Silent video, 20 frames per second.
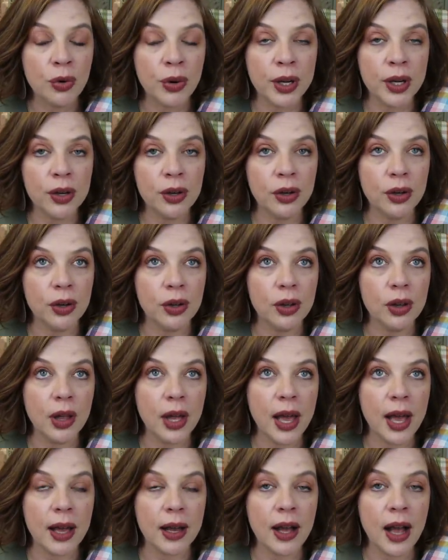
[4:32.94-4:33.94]

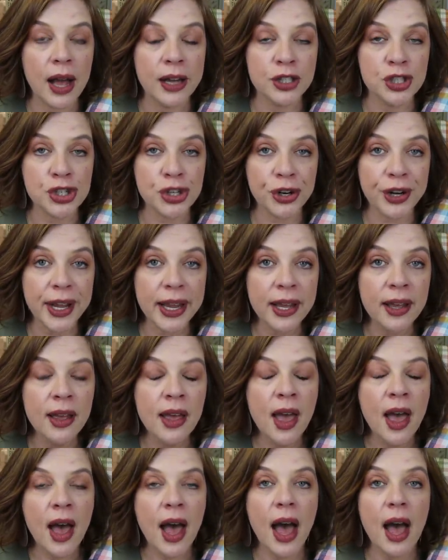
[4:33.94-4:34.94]
crinkle uh, cotton shirting.
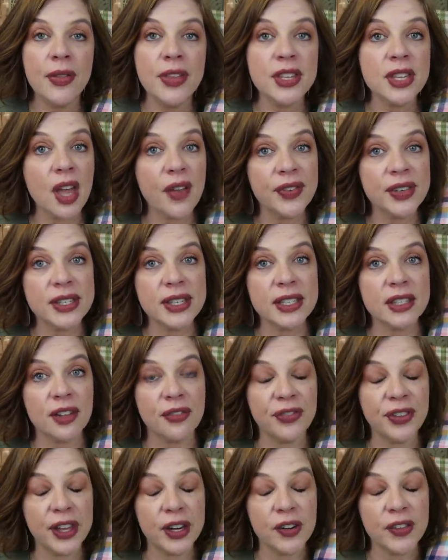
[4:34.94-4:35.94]
Uh, this obviously
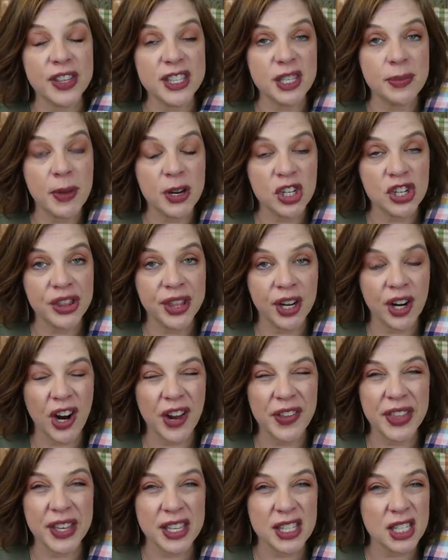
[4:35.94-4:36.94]
is a flannel that's much
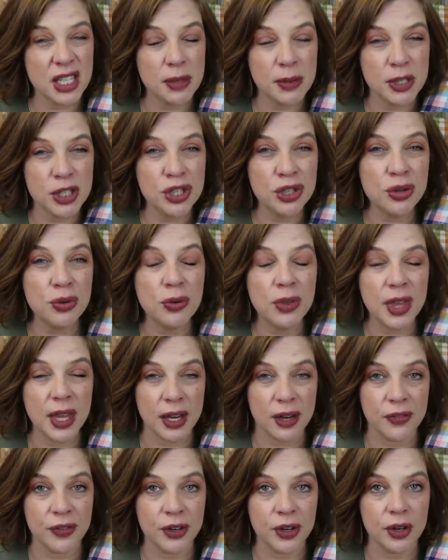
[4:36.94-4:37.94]
thicker. I think it's going to be too
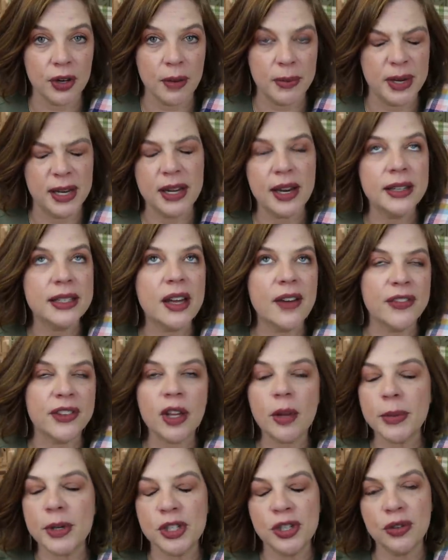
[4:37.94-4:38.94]
thick for, I mean, it
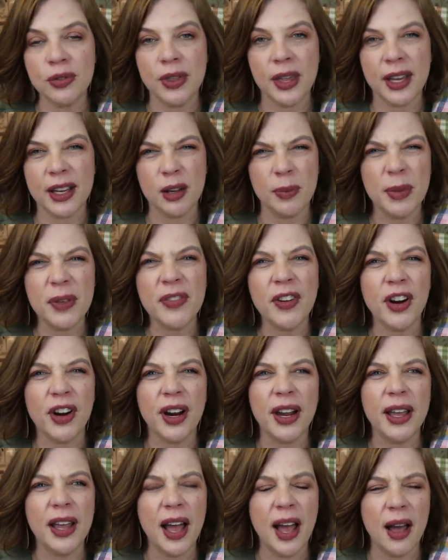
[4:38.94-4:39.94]
definitely will be too thick. It'll be
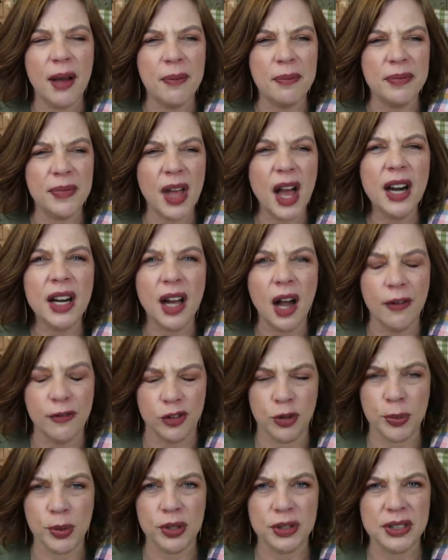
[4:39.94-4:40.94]
very um,
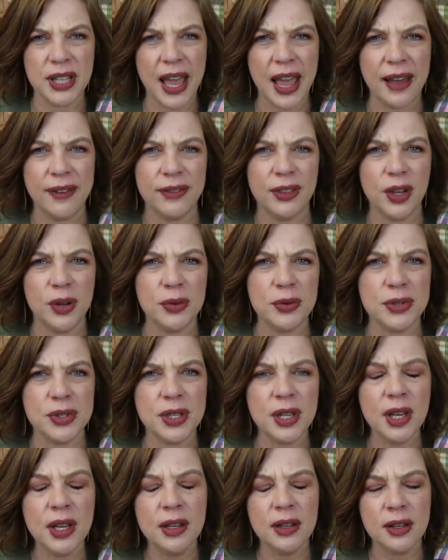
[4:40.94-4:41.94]
uncomfortable to have
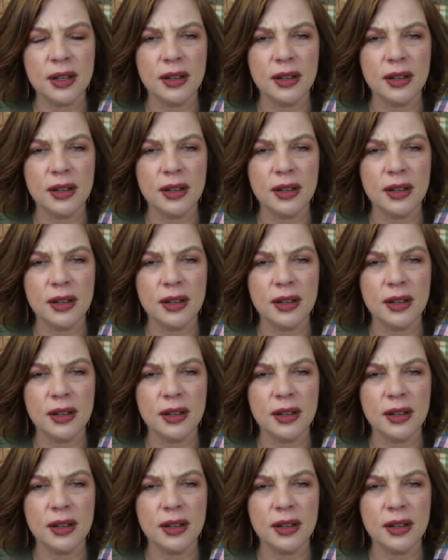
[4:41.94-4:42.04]
those